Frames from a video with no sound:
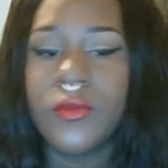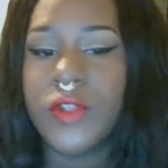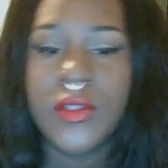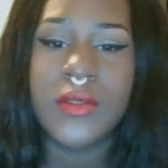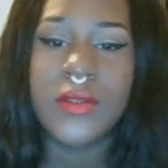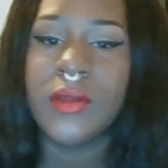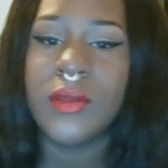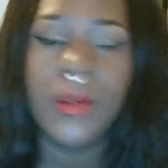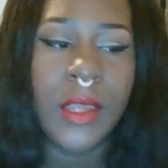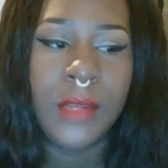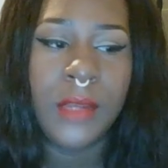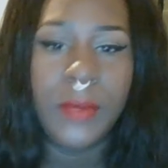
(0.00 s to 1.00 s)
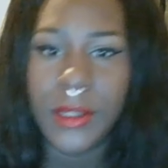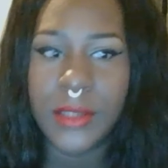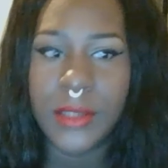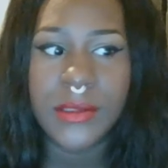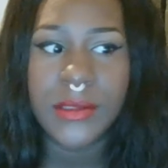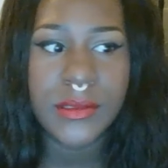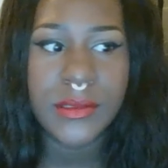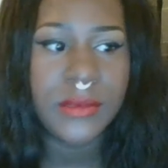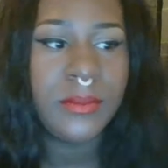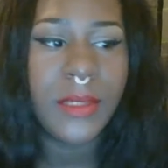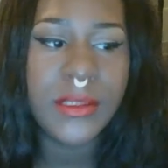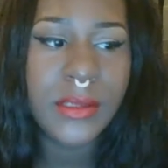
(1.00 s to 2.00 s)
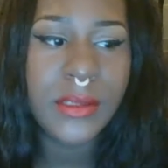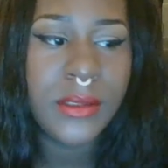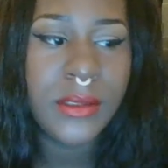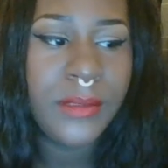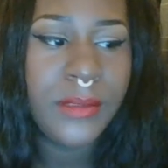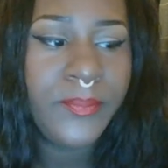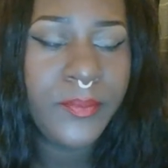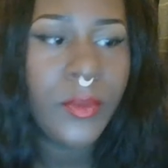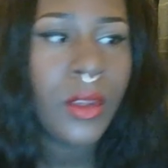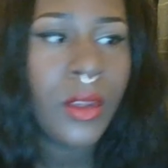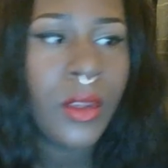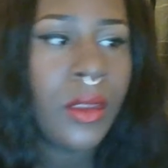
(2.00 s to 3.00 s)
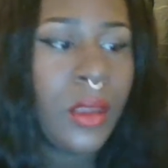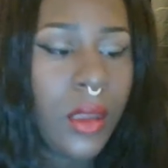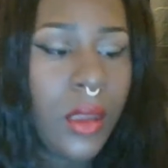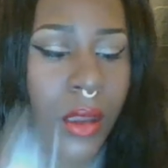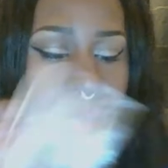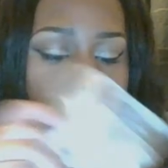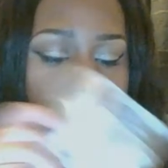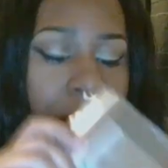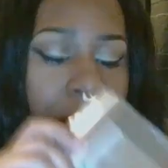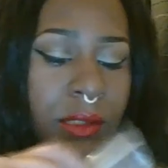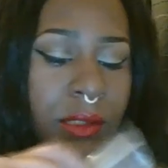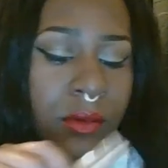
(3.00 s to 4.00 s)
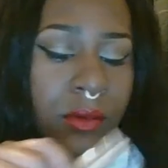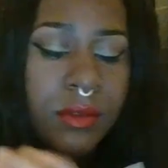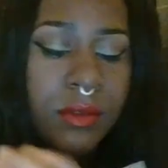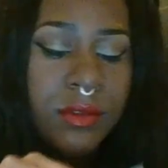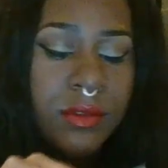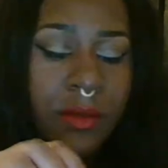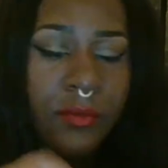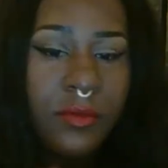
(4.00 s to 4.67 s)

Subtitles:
just a lot of BS, basically. I did order some